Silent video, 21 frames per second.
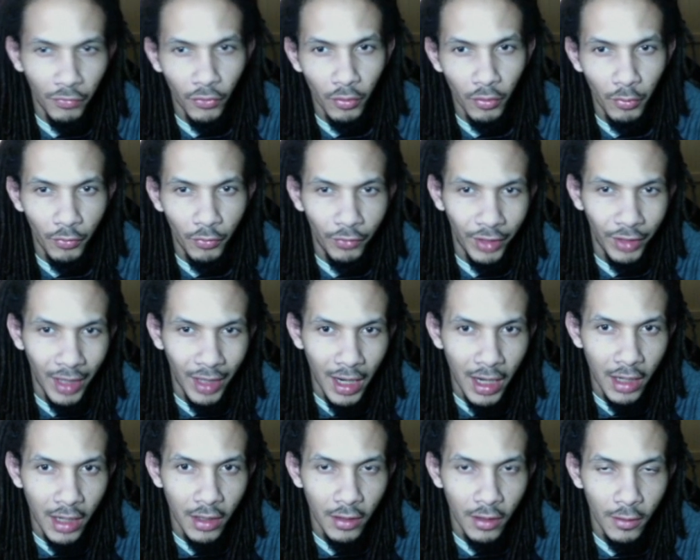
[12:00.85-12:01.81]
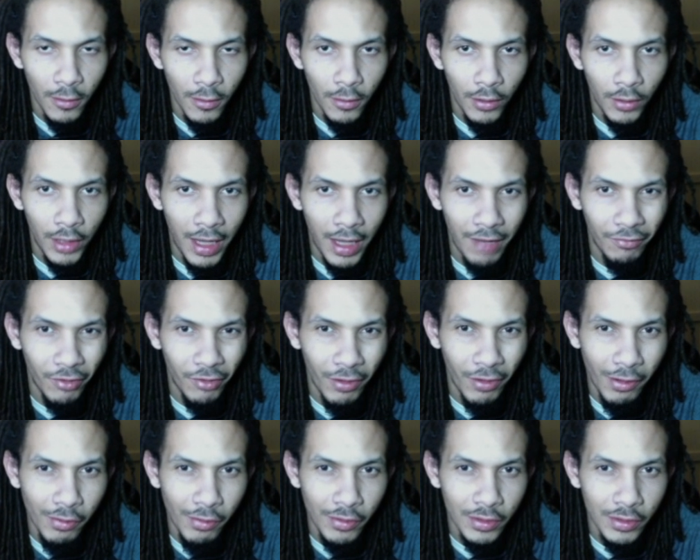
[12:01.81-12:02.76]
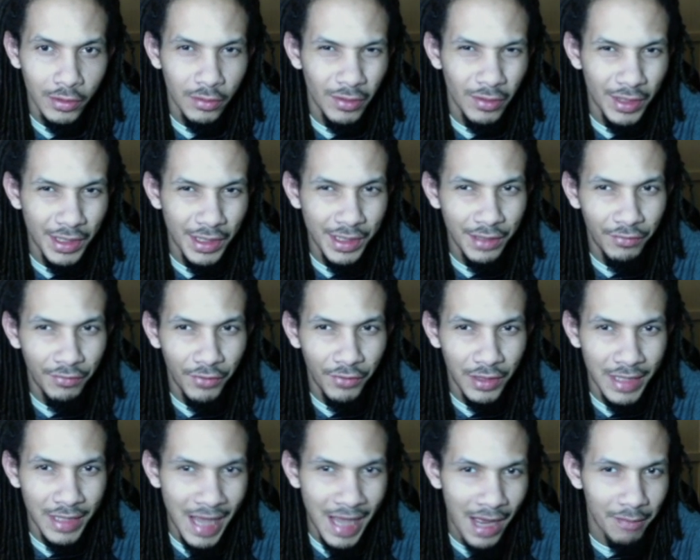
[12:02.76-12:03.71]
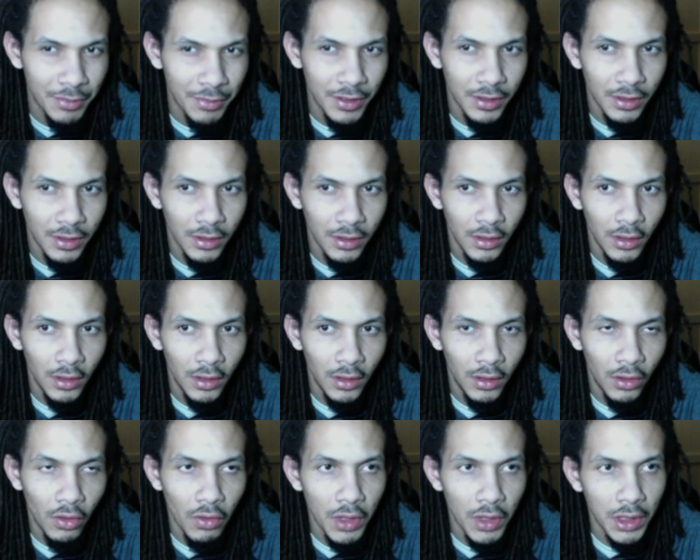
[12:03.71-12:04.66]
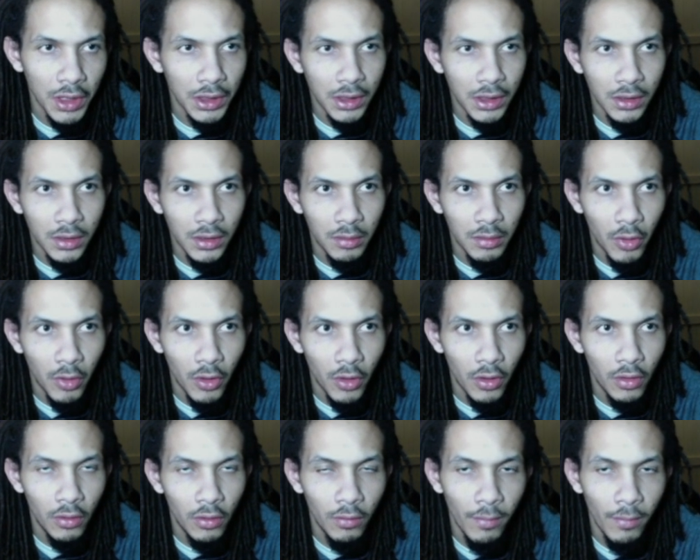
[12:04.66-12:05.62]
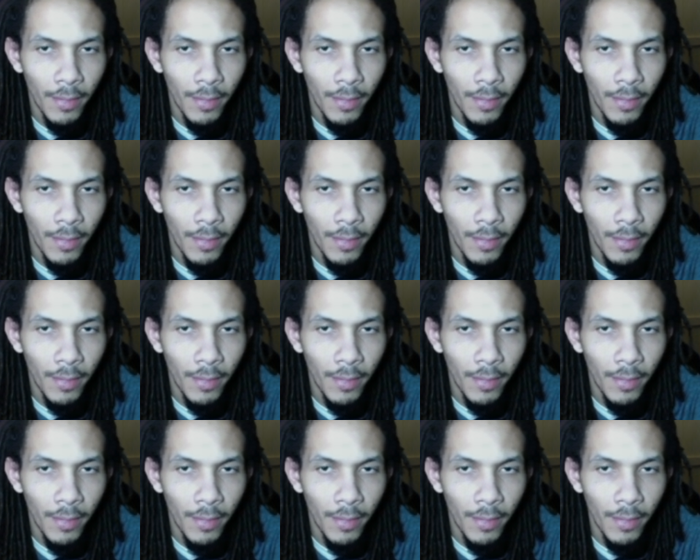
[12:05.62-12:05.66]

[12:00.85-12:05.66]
moving higher after hours. So let's see if it taps it going into tomorrow.